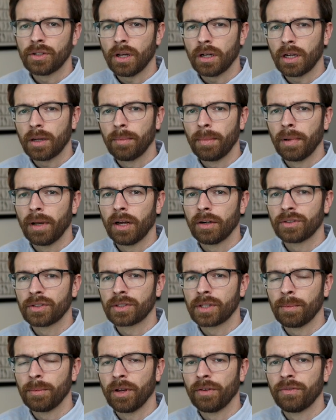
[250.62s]
talk about
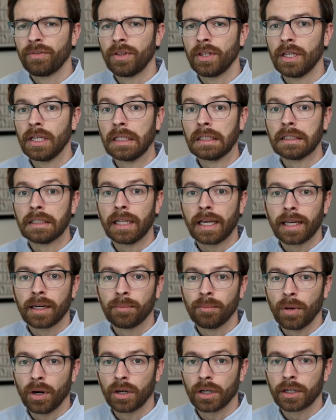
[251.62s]
some of the
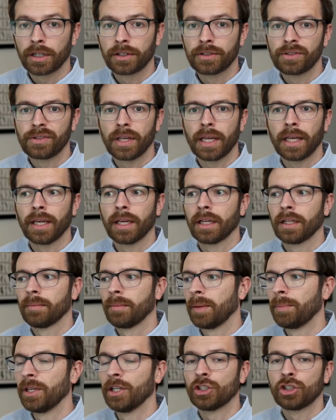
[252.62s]
landmarks and
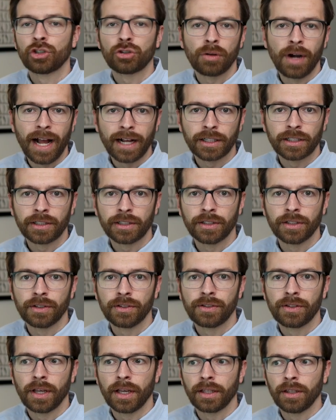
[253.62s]
maybe
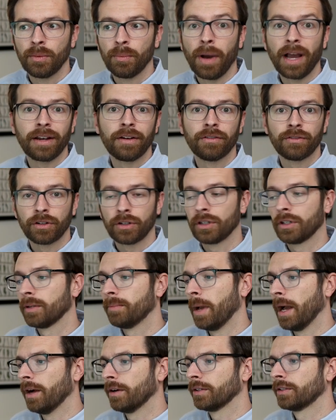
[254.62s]
attractions that you might have heard
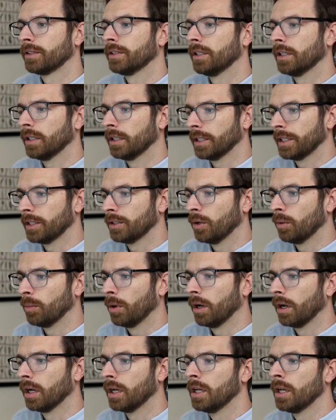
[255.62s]
about in
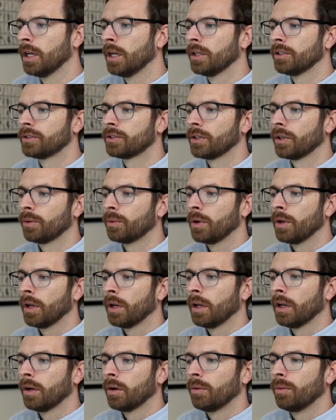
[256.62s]
Omaha. So
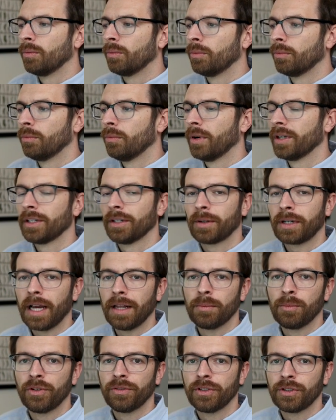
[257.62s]
when you're
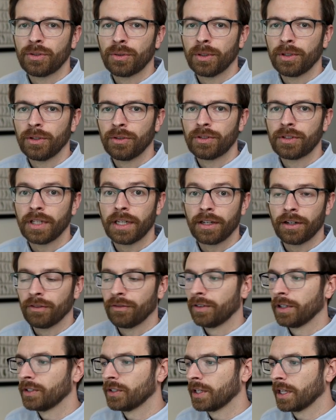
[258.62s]
kind of moving to a new city or
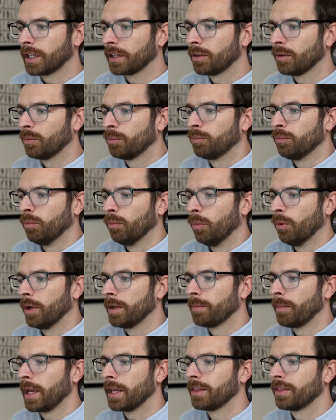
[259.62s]
visiting, the
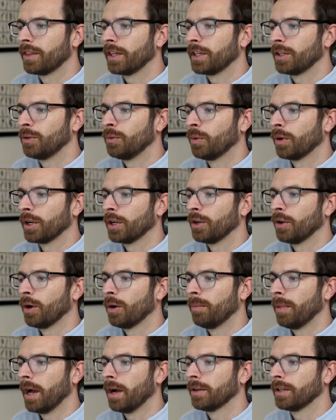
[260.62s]
one main thing you want to know
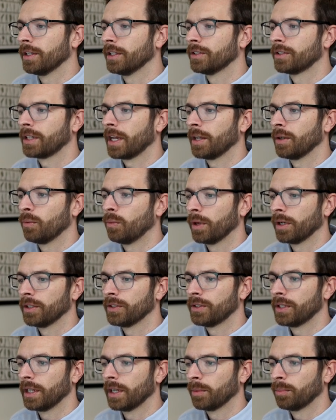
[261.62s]
about is kind of where
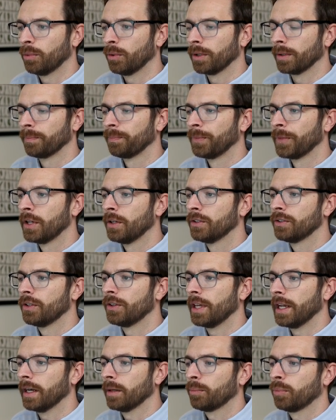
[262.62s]
is the airport. So
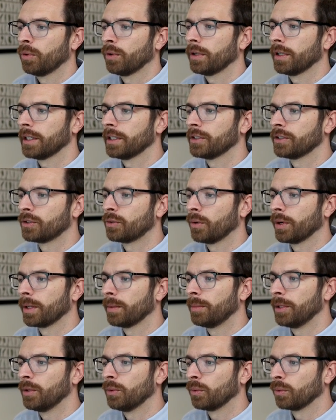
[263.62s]
the airport is going
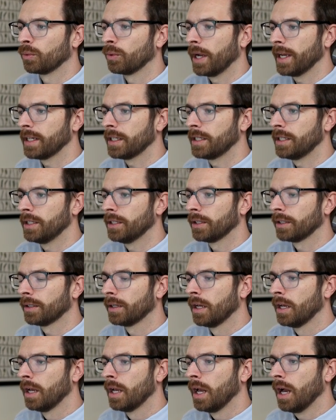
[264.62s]
to be right
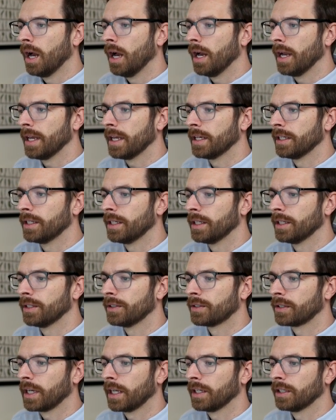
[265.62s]
here. It
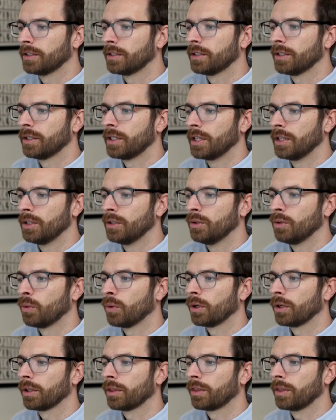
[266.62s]
is kind of to the
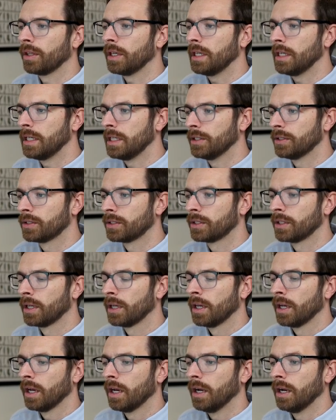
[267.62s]
northeast
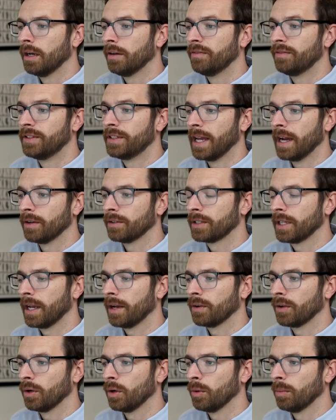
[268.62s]
of
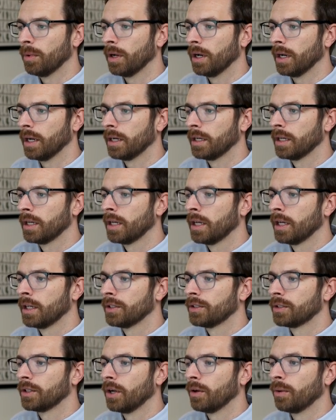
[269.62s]
downtown Omaha.
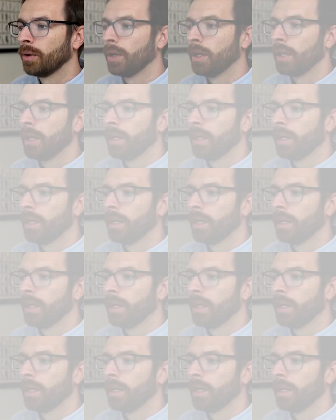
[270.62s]
So